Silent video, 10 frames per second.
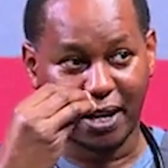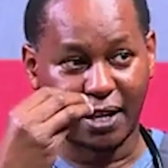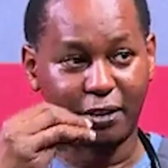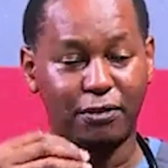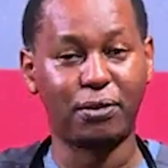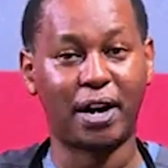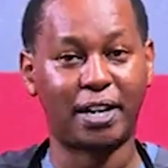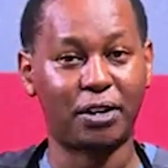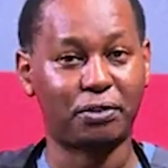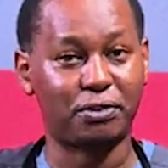And the flu had
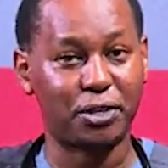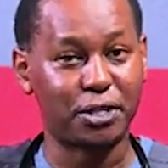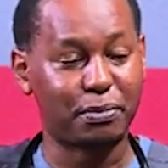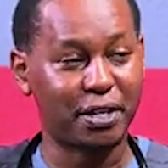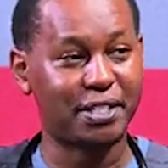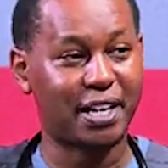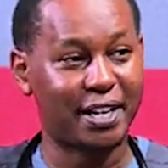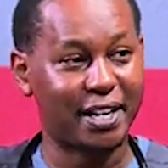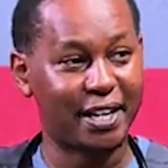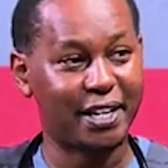a lot of joint pains,
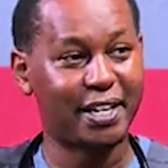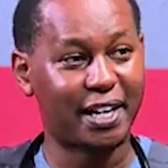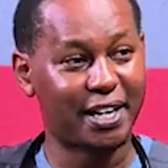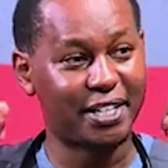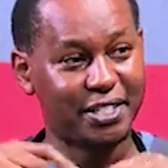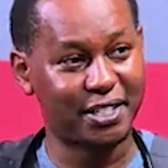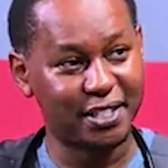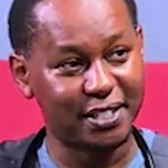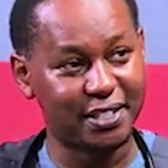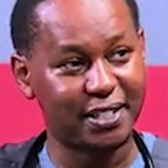had headache, had
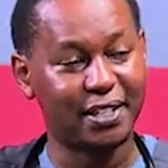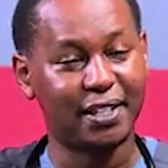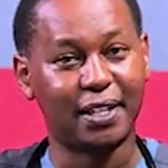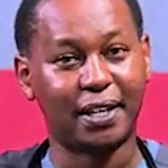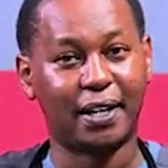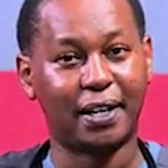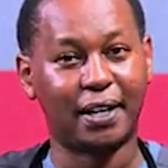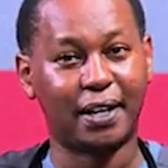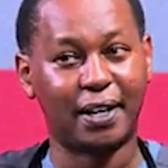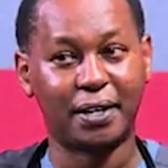chills.
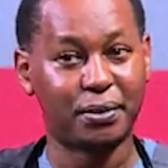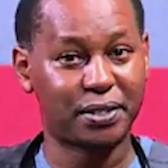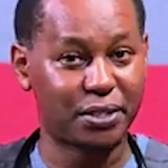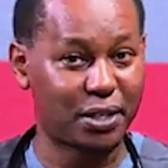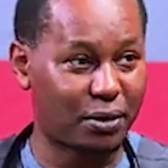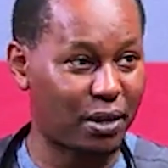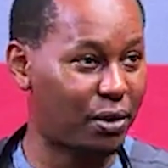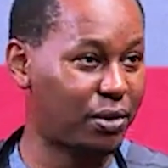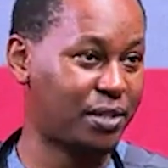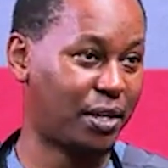And it was actually going
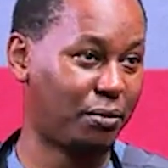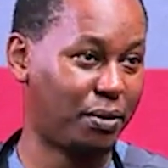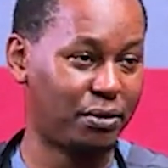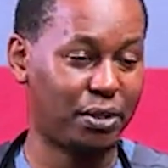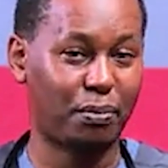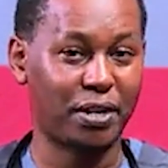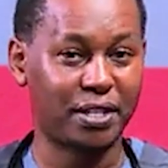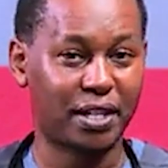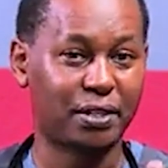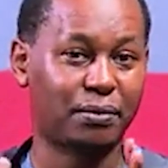across Nairobi to the point
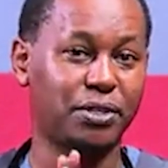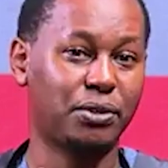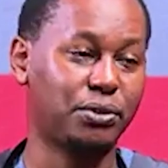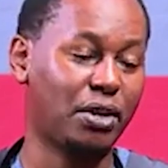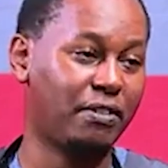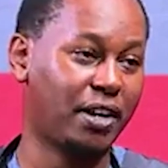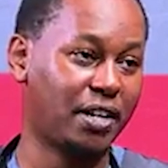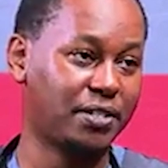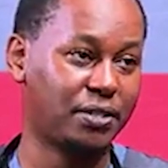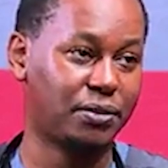that questions were even
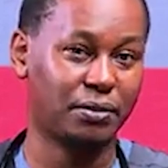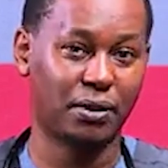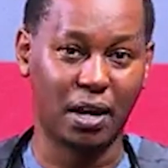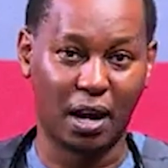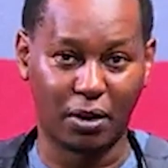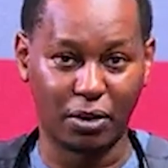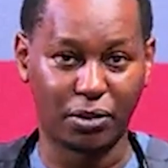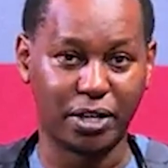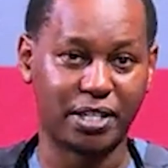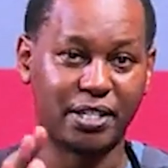asked to our
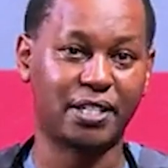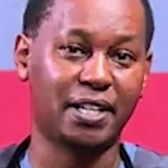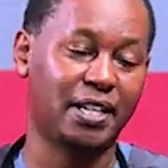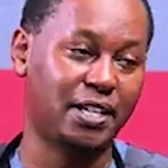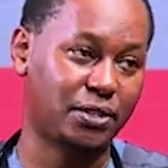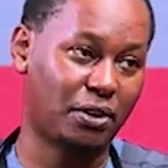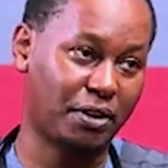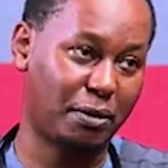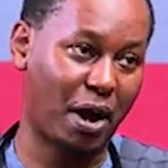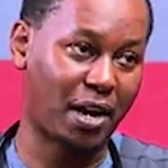authorities, is
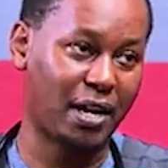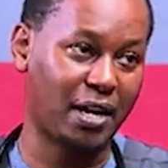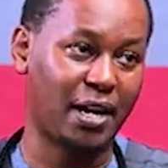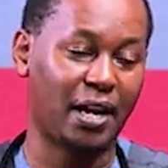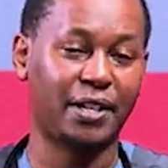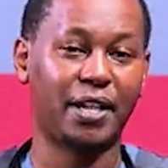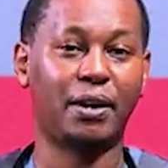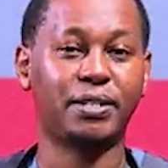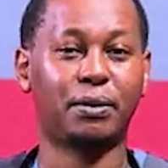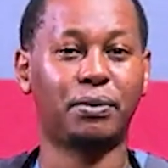COVID back? And the
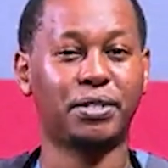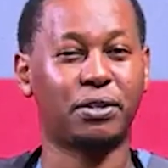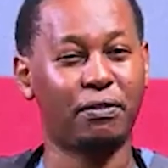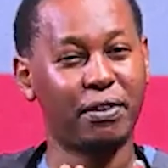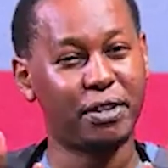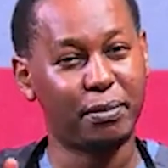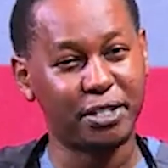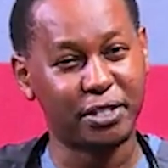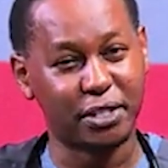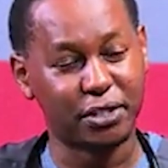answer was COVID
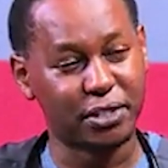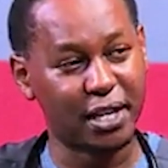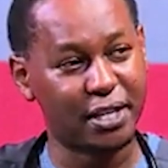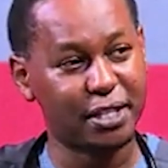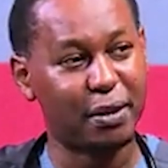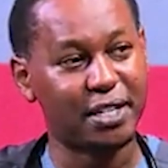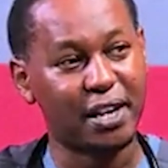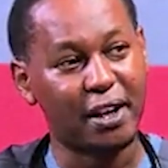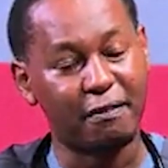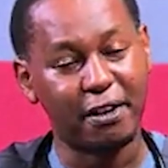remains in the society, but
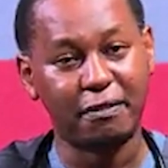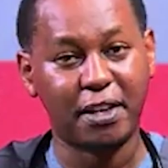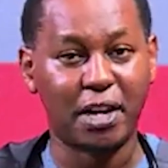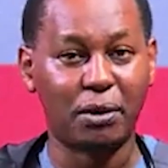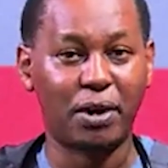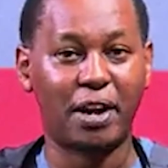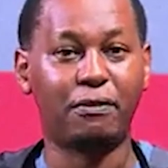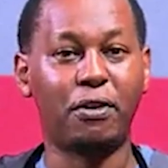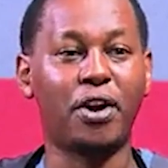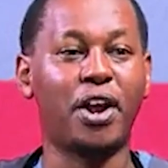very, very low
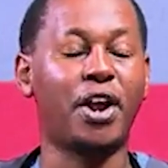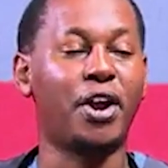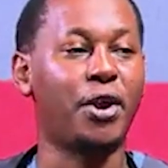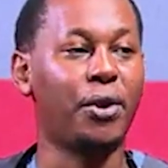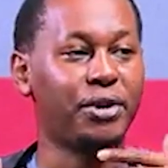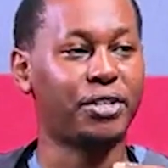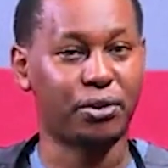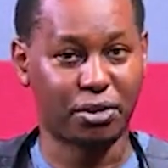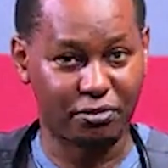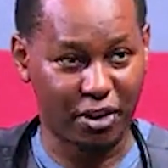level, not
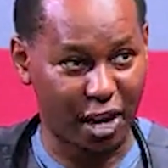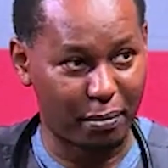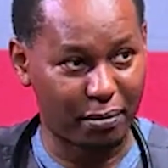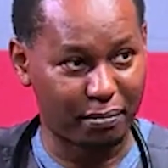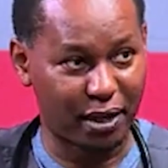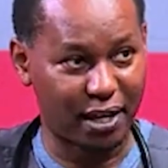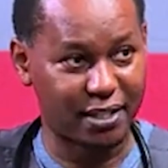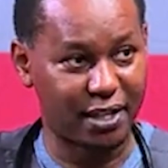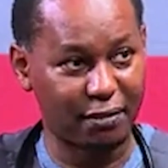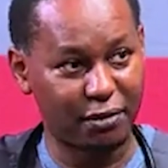notifiable, as
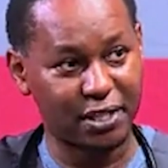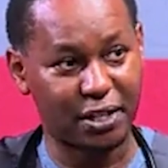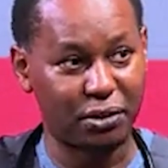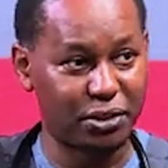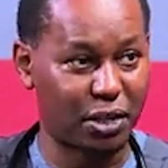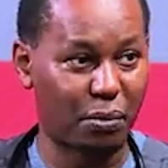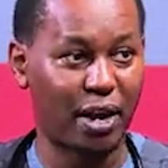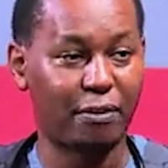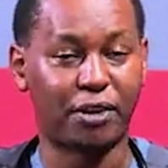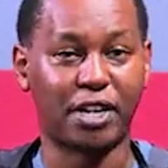in levels that don't
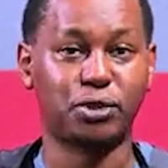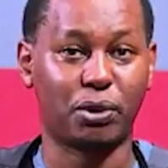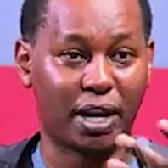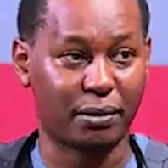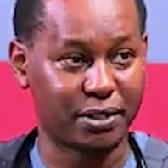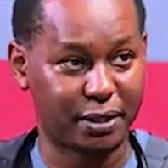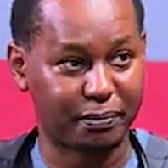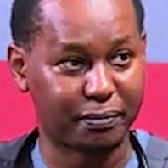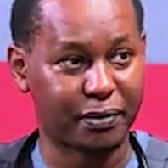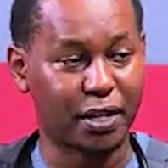require for us to announce them.
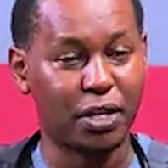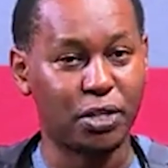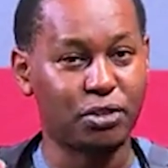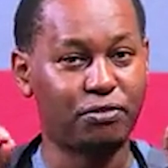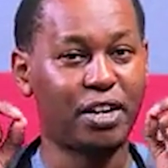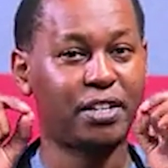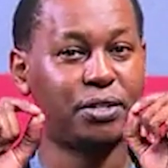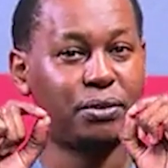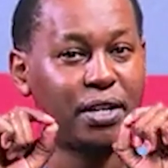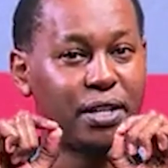So you find that
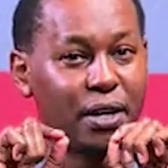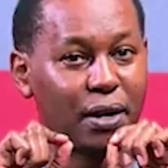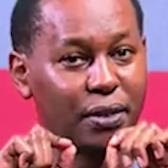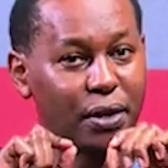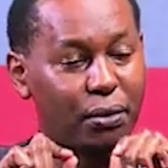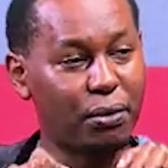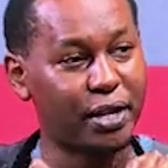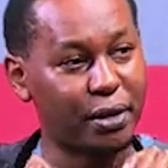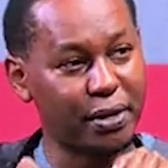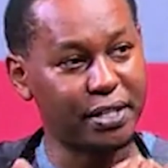during the cold
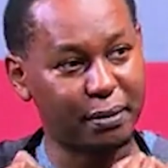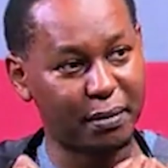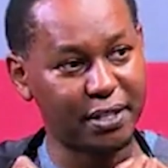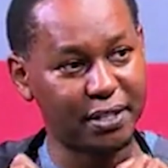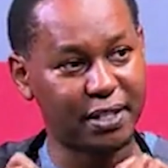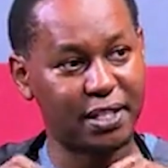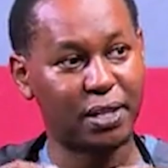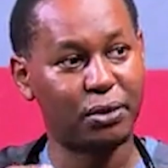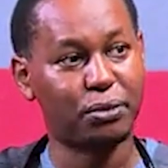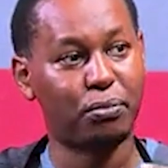and winter months, there's a
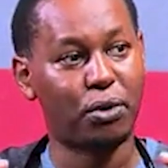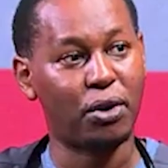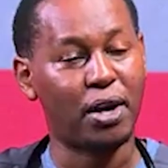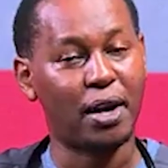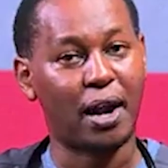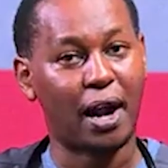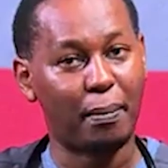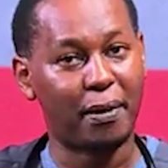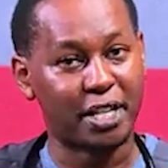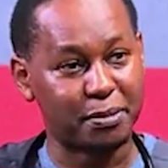lot more
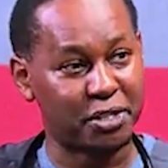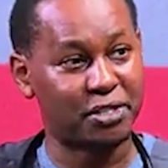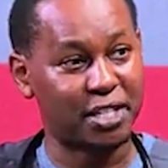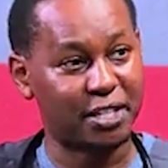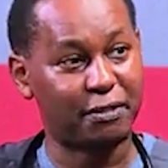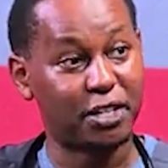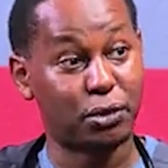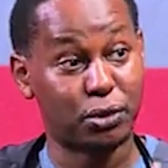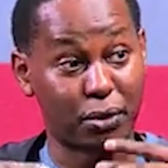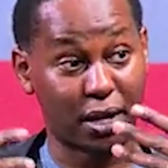upper respiratory tract
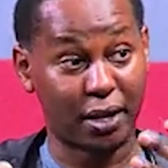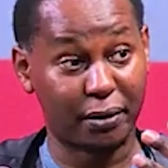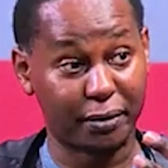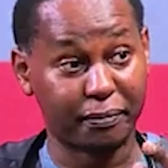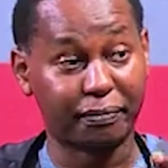infections going around.